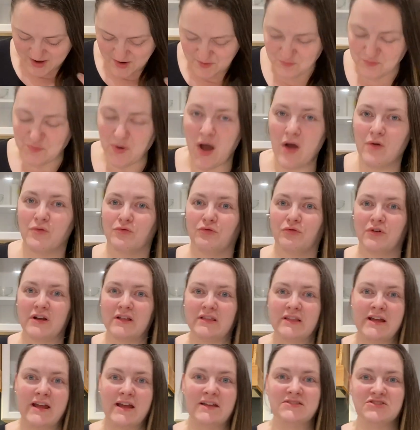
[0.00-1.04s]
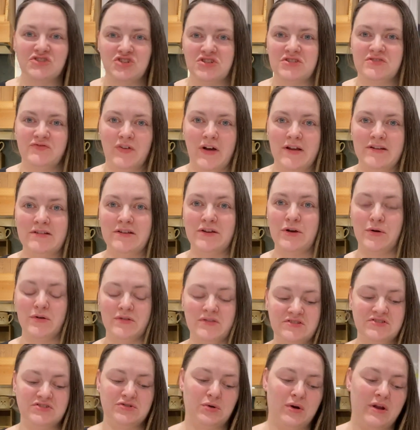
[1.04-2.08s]
But really, it's just fun to go to
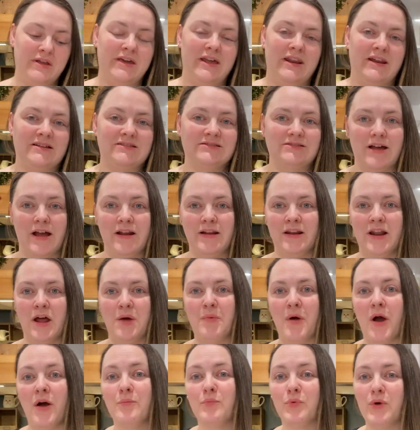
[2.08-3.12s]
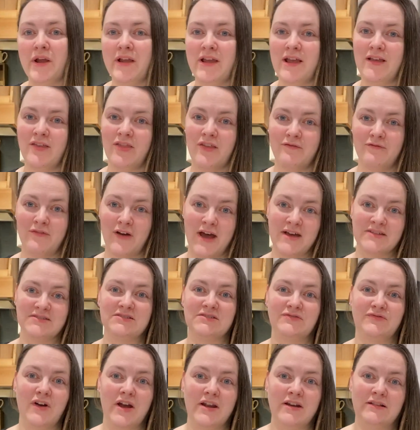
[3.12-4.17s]
the store and get excited about breaking the fast
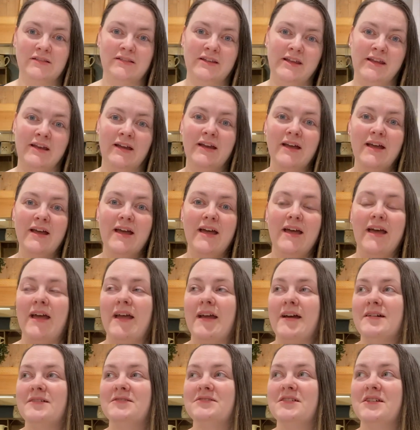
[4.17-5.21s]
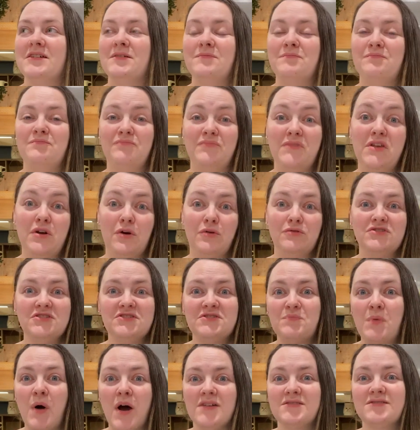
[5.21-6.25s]
finally and you know,
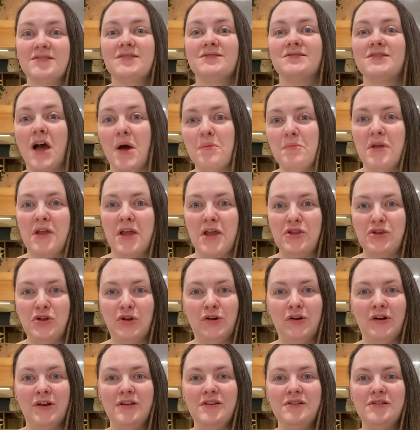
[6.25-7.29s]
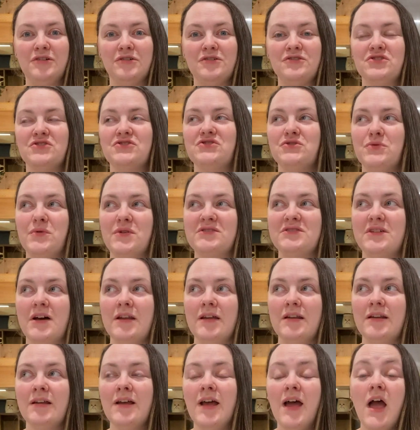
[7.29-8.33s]
just Pascha's coming and you're just so
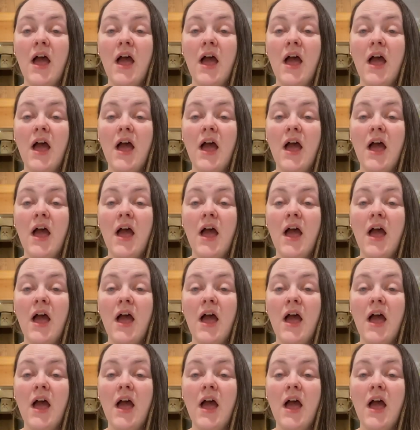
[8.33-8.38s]
excited.